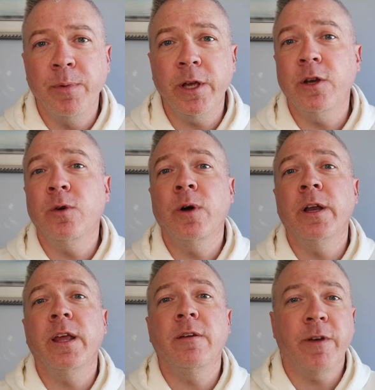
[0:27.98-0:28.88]
but you know
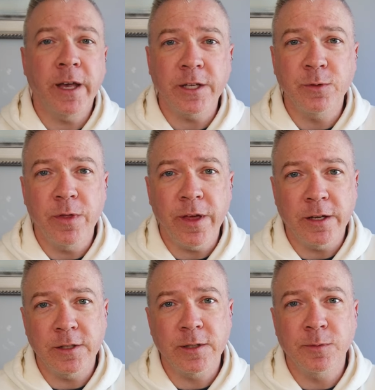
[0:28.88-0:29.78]
what? If I get to a
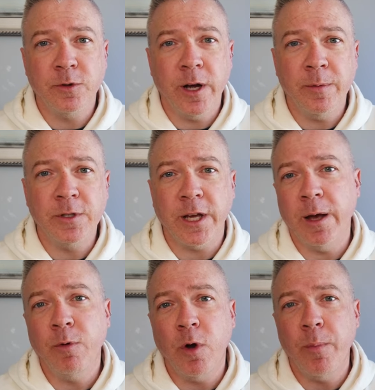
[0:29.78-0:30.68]
thousand subscribers, dollars I
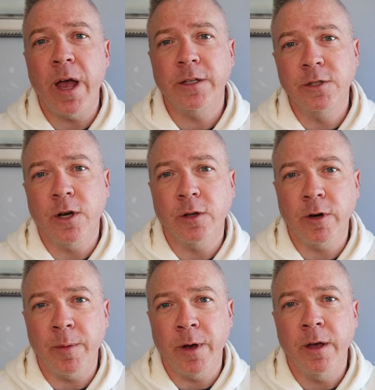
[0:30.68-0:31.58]
will go back to
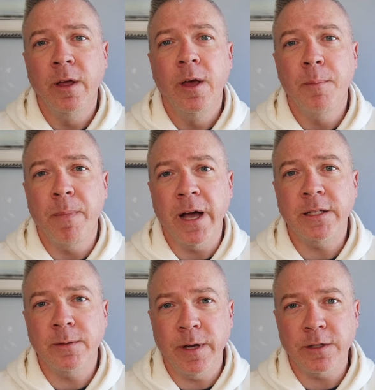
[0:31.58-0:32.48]
Dollarama, buy
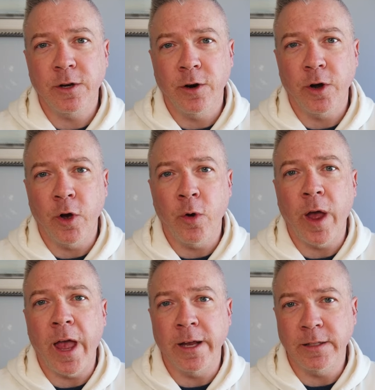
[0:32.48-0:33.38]
some escargot,
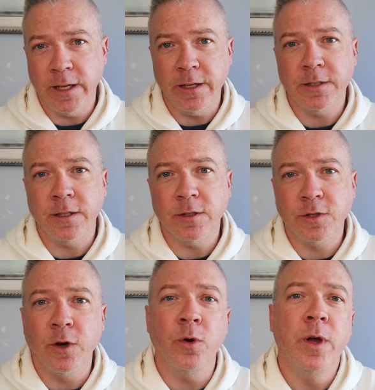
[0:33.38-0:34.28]
and taste it.
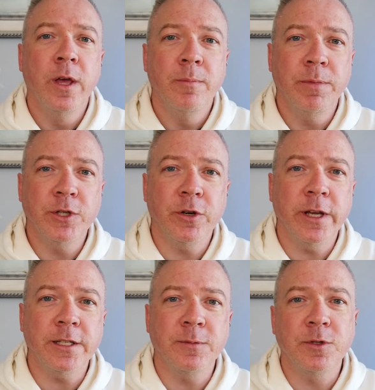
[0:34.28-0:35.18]
So be sure to
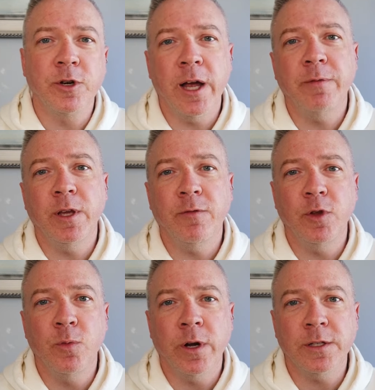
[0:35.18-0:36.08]
get subscribed if
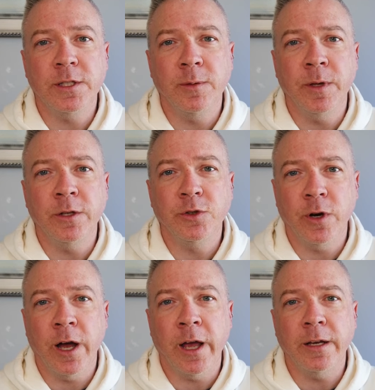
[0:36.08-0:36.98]
you want to see me
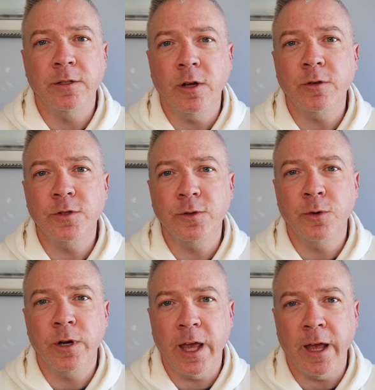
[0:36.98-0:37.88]
try dollar
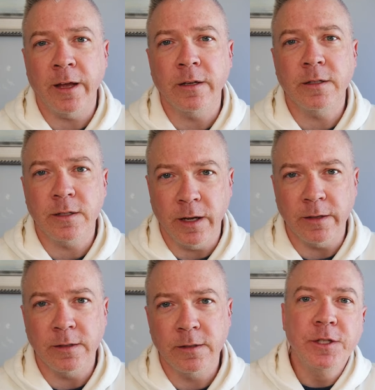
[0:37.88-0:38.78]
store canned
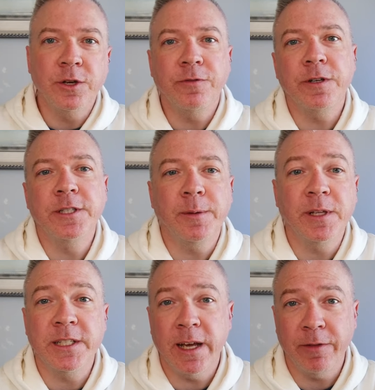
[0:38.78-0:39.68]
snails. So first up,
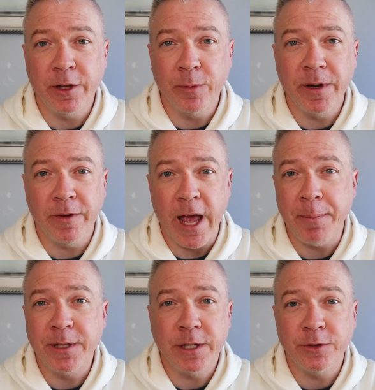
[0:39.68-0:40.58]
let's have a little bit of an
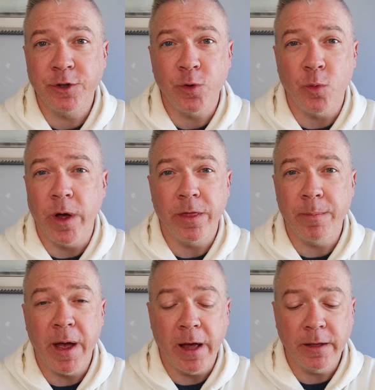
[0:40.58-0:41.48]
appetizer to wet the
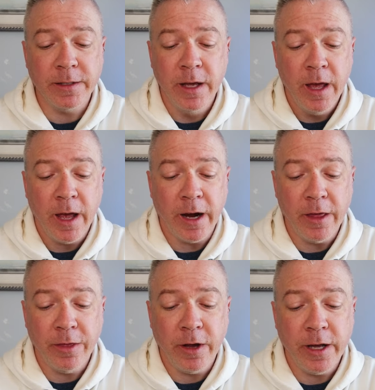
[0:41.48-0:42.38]
palate. And I
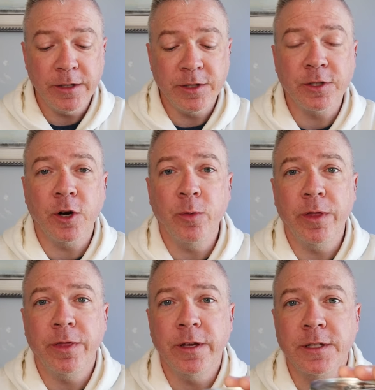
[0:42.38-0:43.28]
thought I'd start
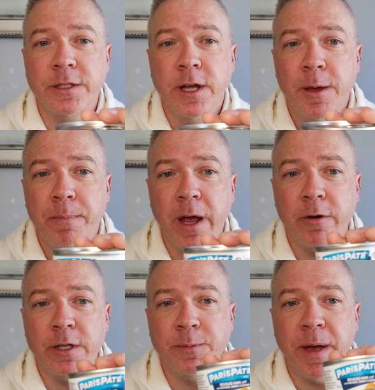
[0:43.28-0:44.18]
with this
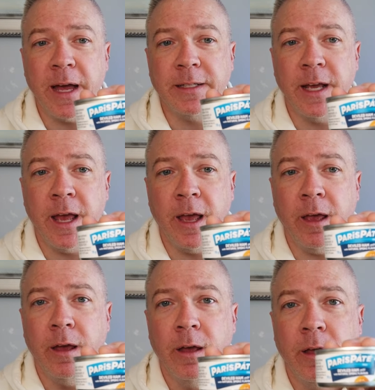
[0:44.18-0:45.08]
Paris
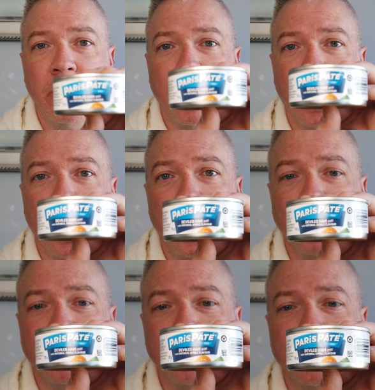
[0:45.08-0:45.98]
pate
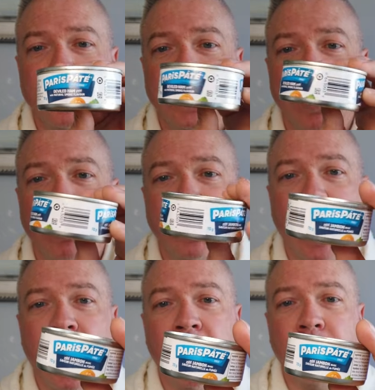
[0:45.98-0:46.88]
um, deviled
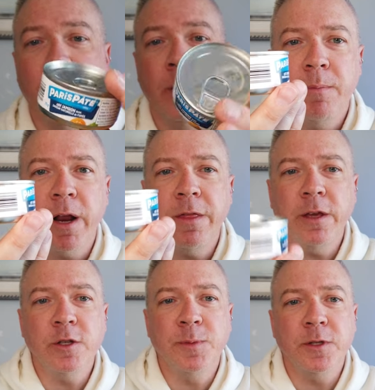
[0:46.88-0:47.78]
ham. But I
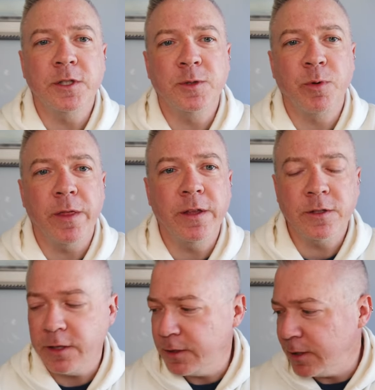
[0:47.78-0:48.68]
think you're supposed to spread
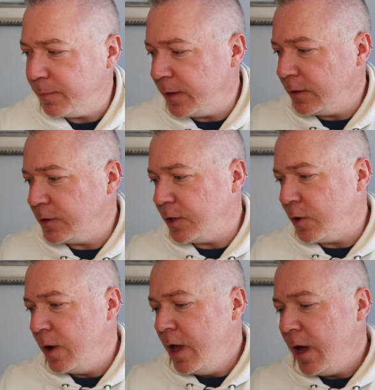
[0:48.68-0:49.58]
this on something.
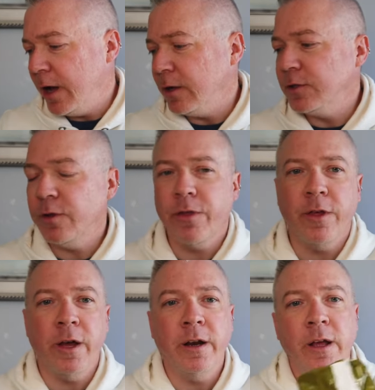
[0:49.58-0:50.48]
So I also
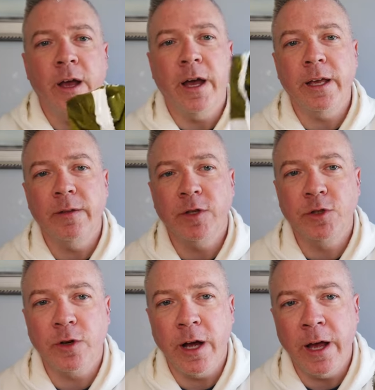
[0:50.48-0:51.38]
thought I'd give a
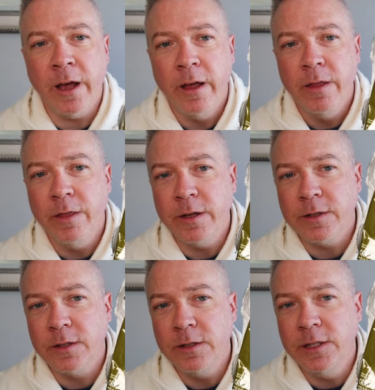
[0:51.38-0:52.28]
try
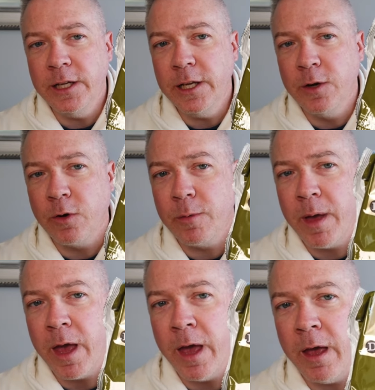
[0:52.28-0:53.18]
this D
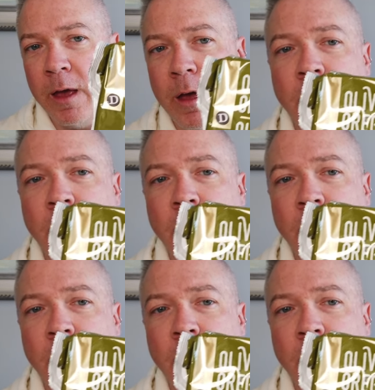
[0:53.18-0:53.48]
Gourmet